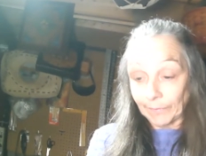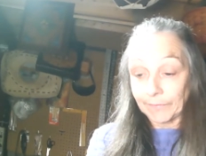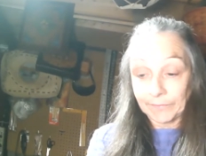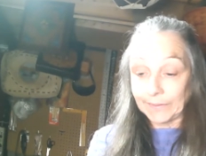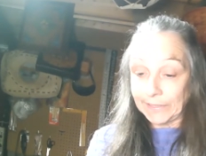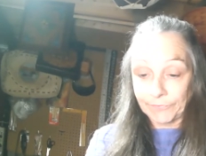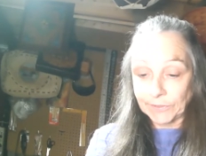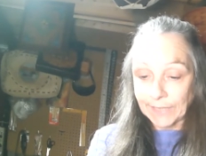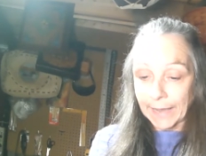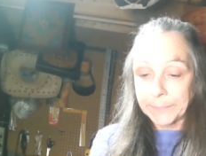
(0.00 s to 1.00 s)
the different
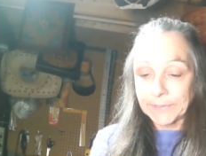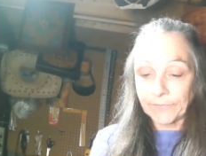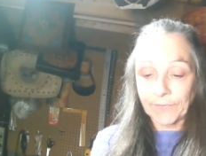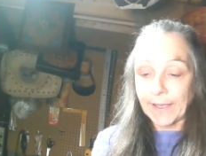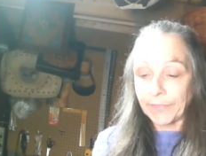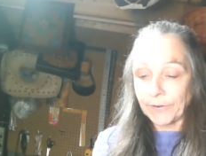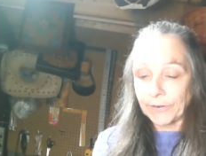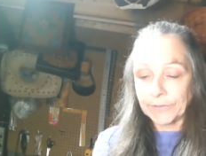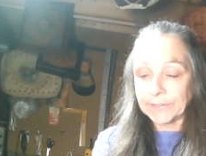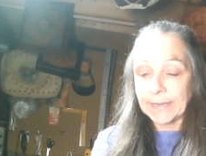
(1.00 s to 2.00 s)
types of
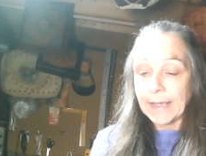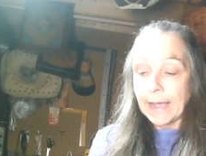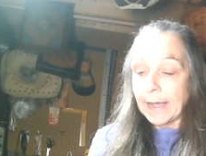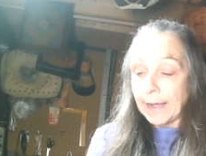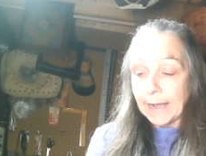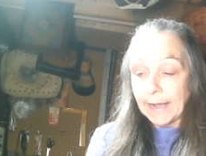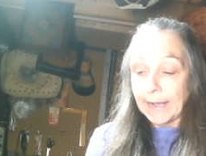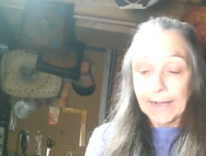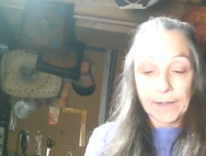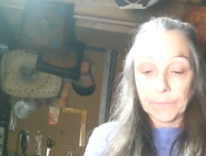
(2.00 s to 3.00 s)
leathers,
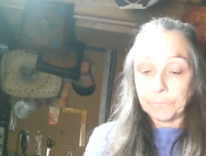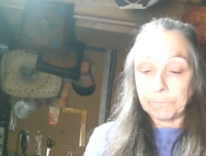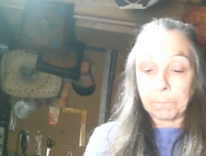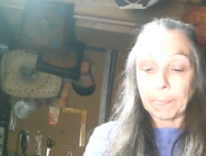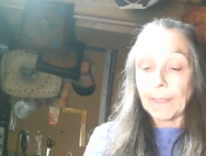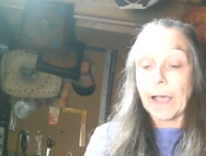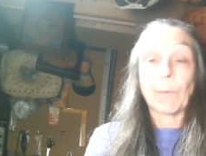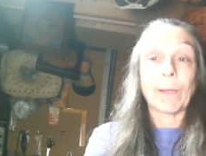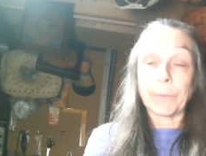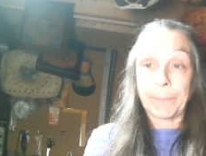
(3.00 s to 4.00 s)
uh, how
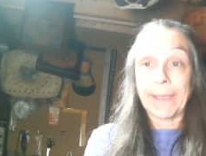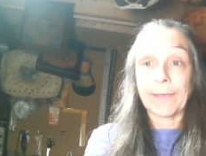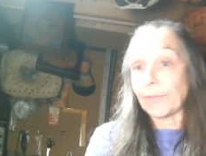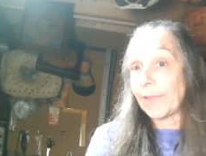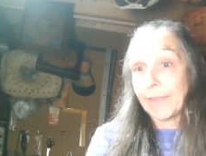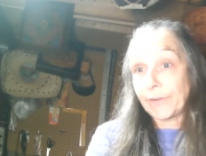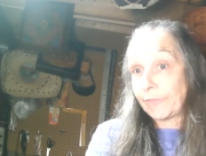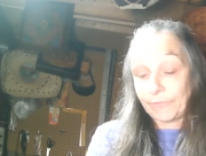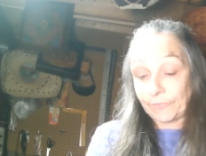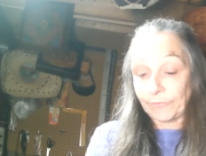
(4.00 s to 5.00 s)
I prepare the leather
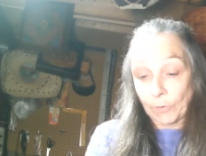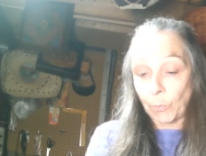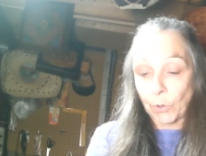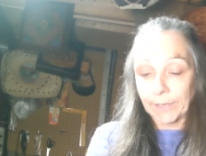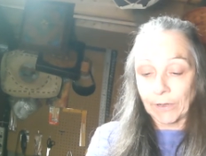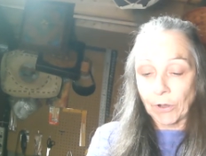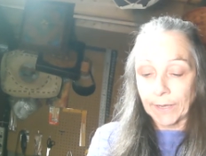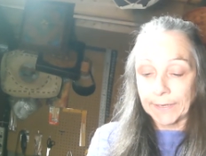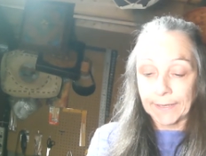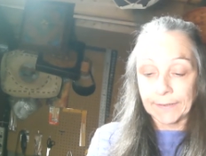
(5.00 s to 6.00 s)
for working
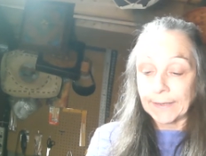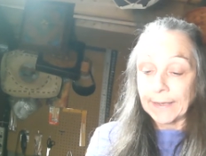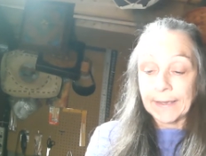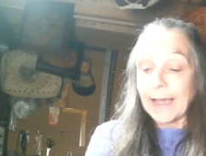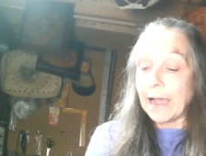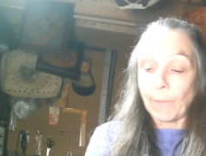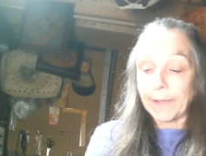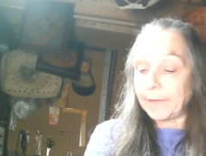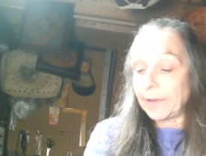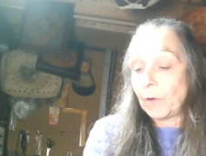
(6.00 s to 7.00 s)
on it, how
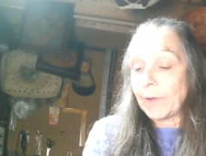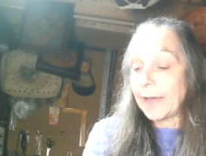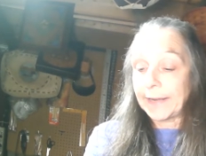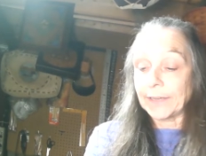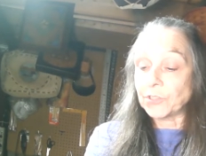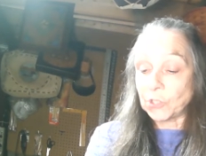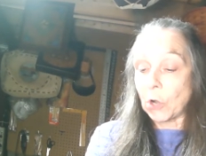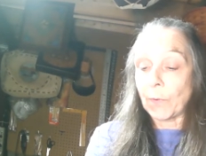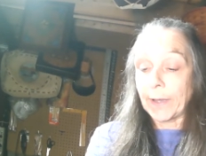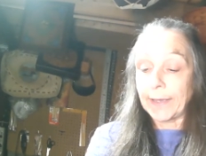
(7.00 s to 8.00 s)
I, you know, cutting and
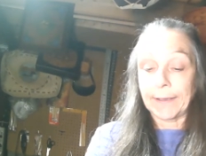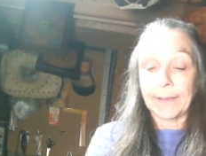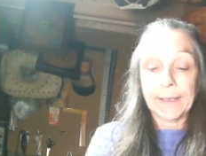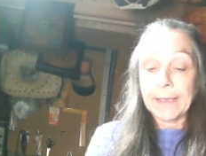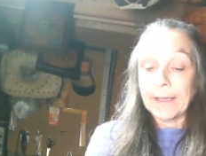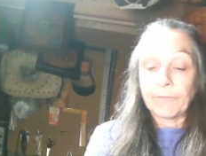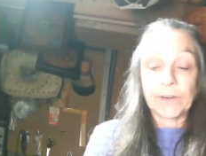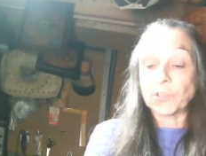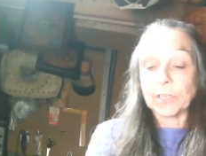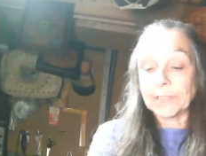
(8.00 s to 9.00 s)
sewing,
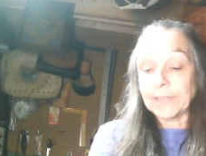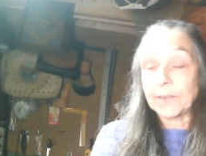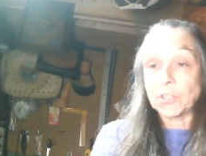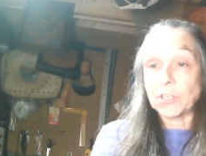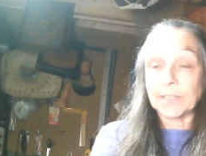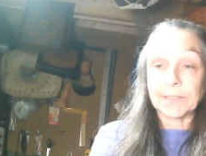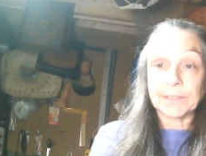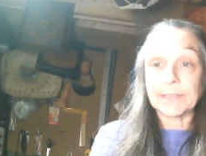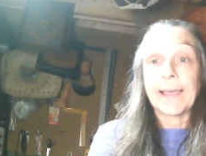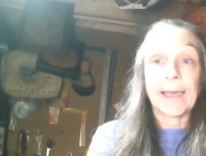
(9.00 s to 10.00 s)
finishing touches,
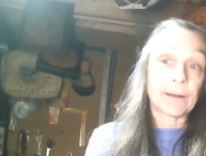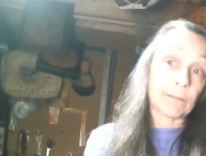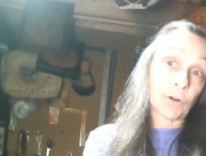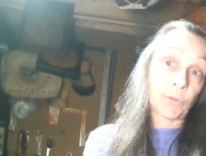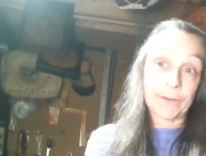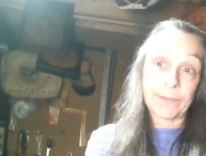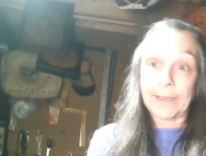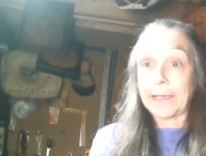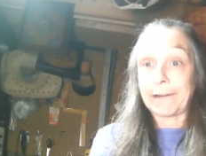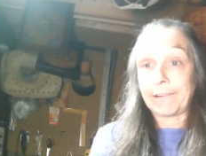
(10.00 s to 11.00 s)
and a little bit of the
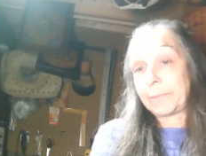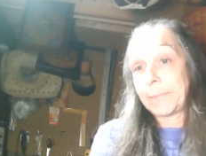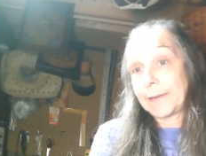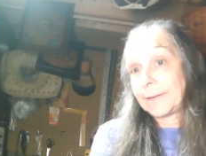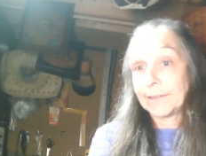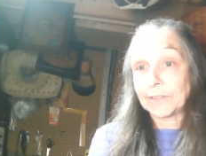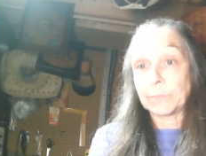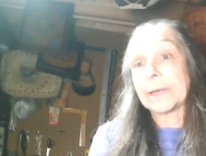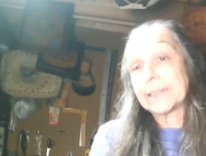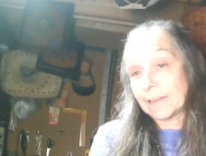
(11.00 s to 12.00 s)
care and maintenance.
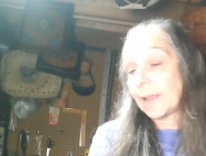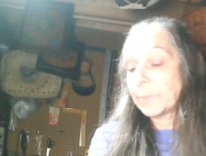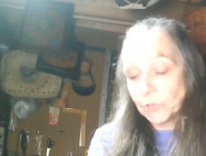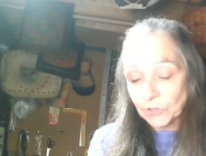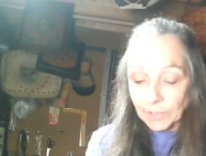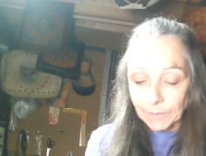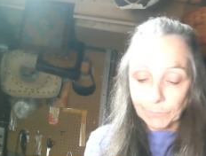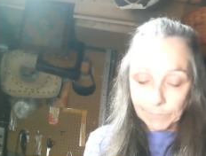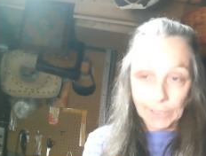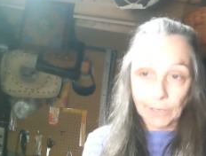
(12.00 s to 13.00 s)
Basically, I'm just going to,
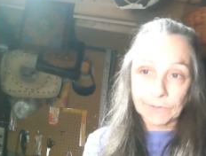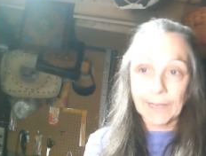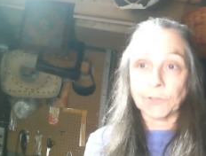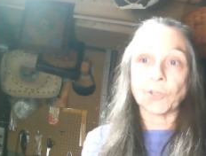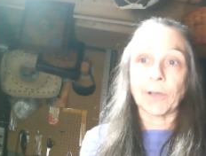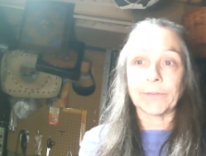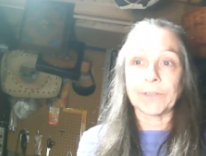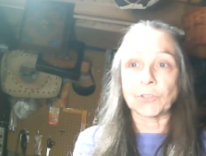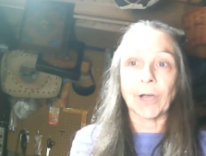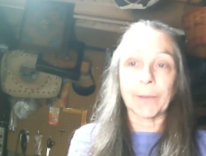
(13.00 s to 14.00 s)
you know, touch on
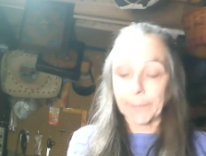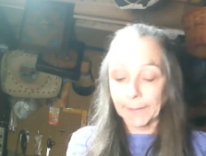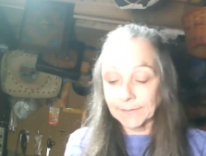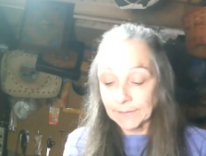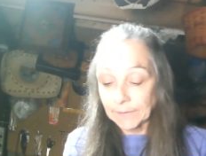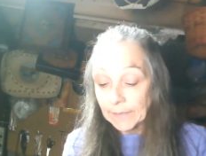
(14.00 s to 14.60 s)
these topics.